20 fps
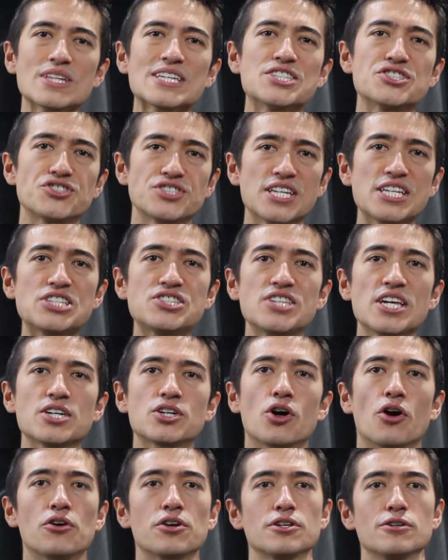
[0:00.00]
Steady state
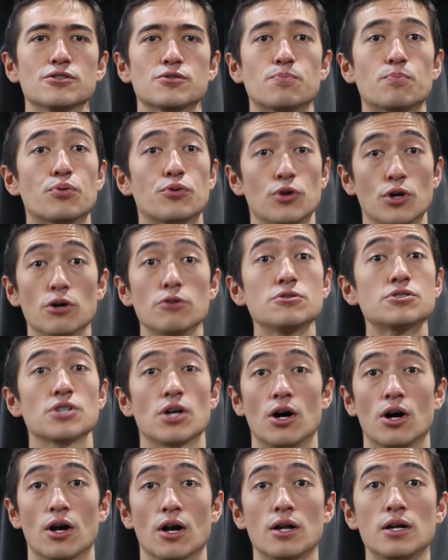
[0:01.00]
cardio's pros
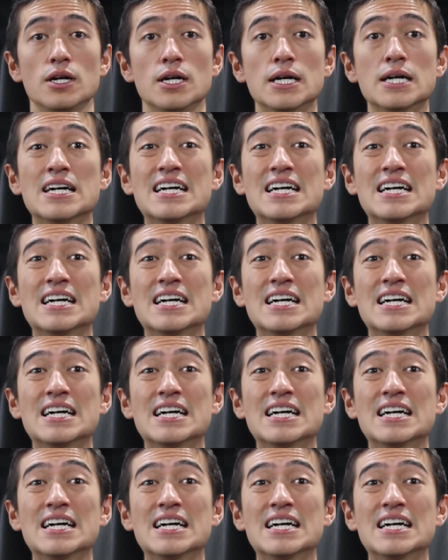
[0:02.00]
are